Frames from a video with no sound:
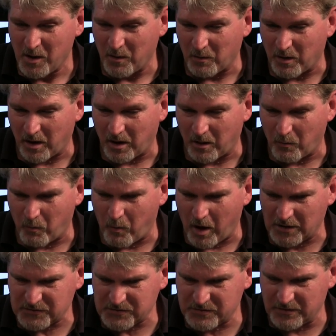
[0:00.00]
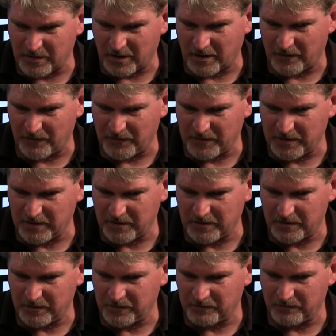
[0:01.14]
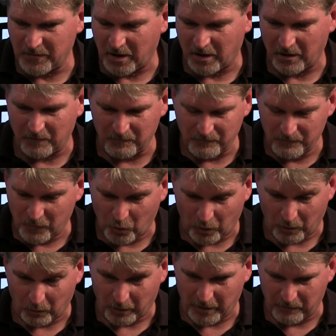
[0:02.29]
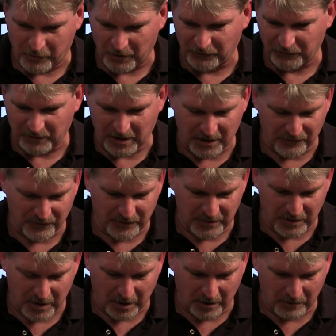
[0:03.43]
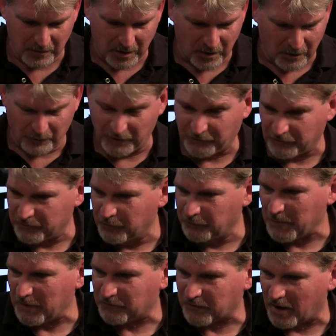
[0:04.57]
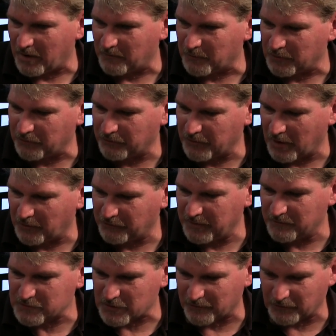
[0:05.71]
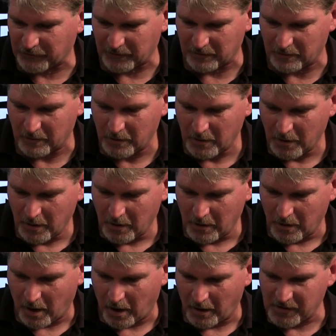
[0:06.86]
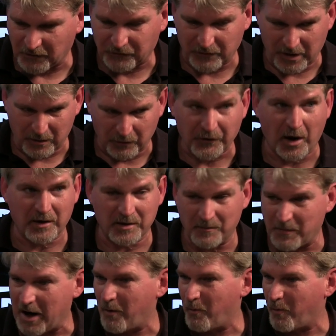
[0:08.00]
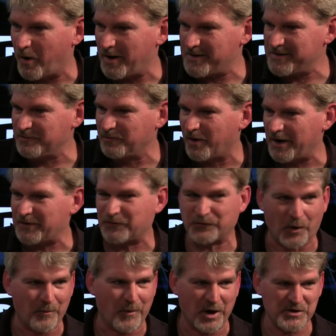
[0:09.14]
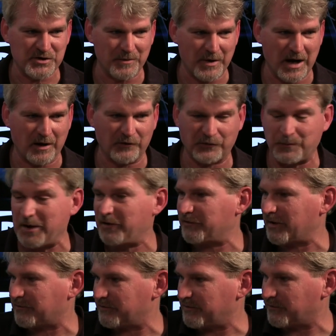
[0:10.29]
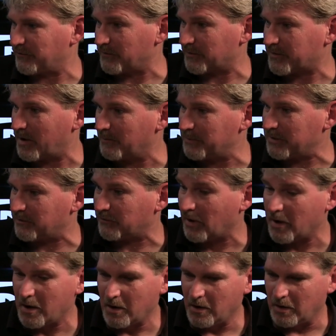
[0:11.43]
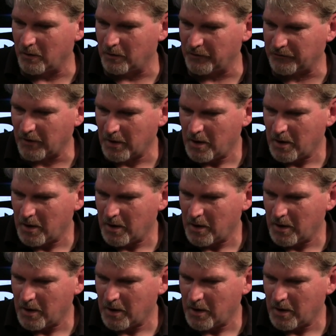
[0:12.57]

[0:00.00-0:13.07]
uh, watched uh, the um, or were present at the uh, recent New Space conference, uh, Steve Jurvetson uh, yesterday was talking about what he likes so much about SpaceX and these other companies. It was